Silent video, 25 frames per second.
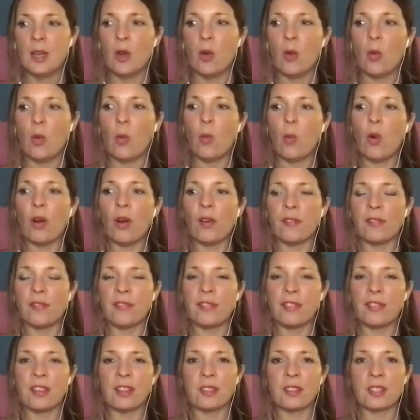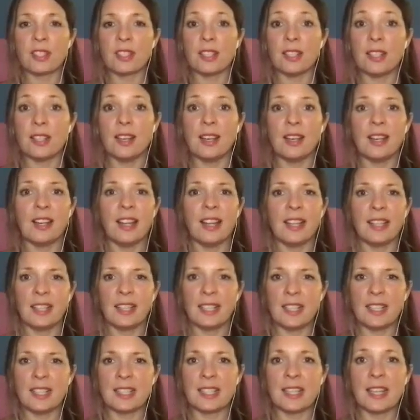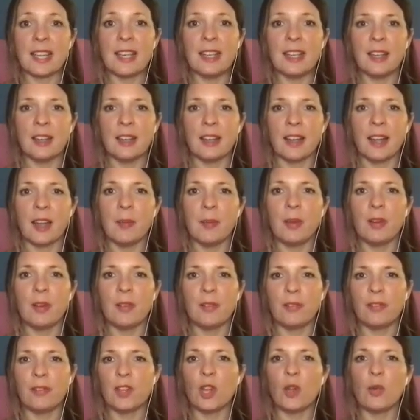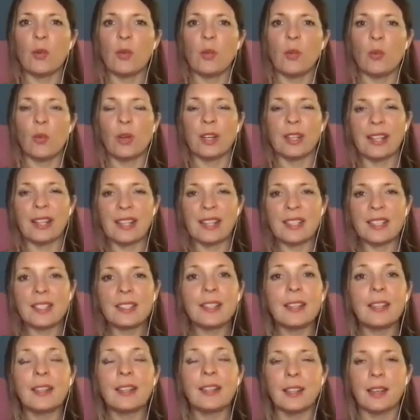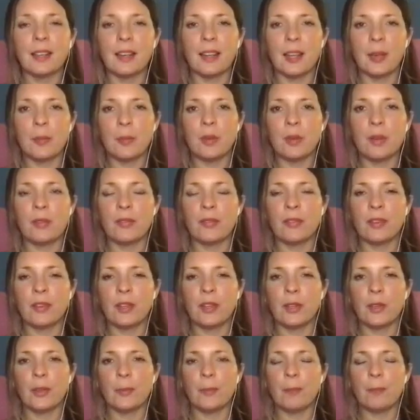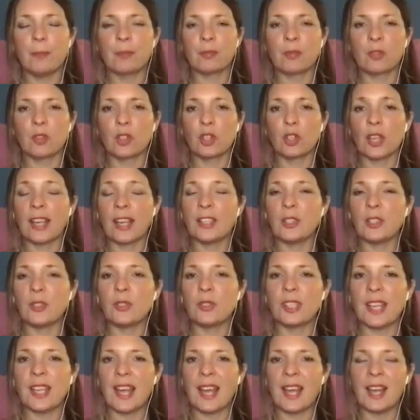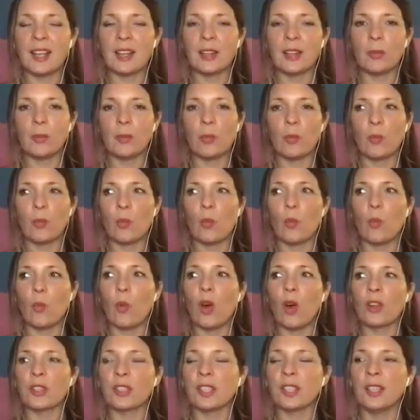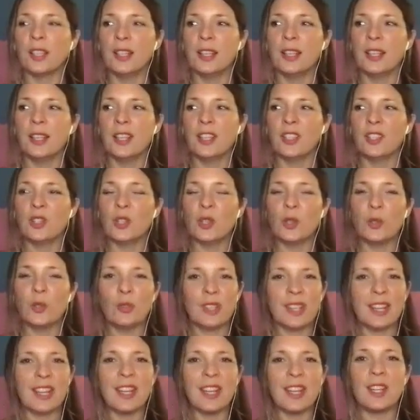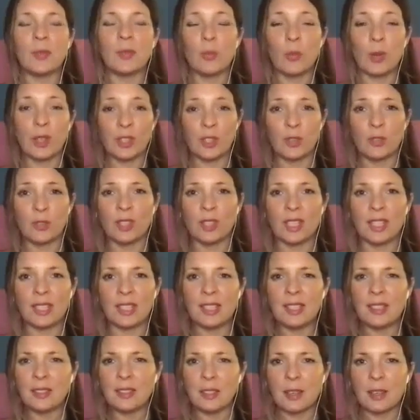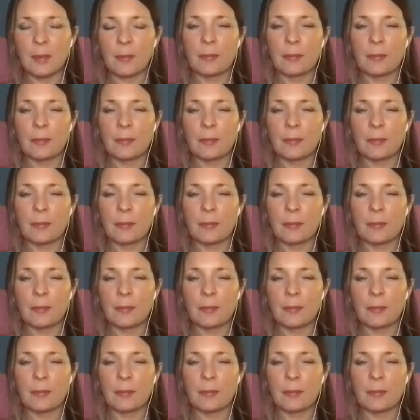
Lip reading: what feels like is in alignment for you and what isn't in alignment for you? Can you tell what you need and when you need it?